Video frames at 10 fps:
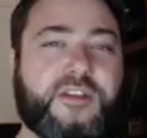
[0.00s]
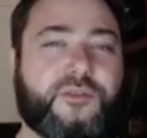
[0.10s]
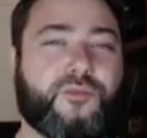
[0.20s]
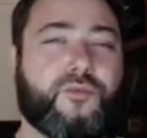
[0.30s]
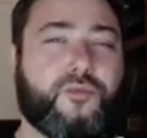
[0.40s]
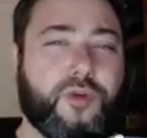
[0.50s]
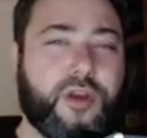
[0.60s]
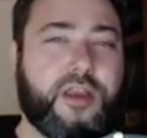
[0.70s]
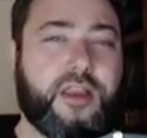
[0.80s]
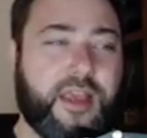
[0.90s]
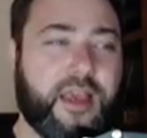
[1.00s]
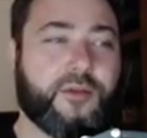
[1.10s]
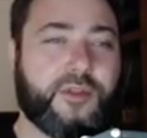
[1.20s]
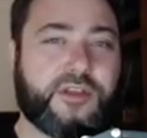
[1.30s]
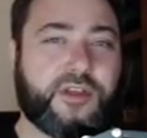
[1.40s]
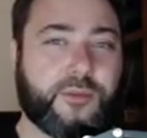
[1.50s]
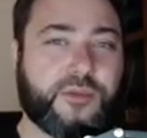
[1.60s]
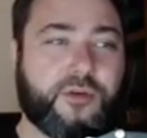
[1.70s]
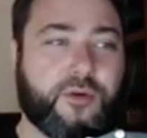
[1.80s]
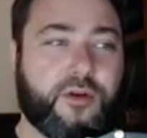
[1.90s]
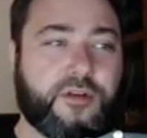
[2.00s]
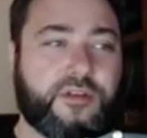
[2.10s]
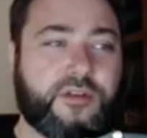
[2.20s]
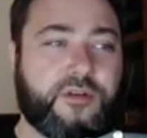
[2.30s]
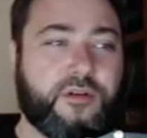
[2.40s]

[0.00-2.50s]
that's really how this comes across.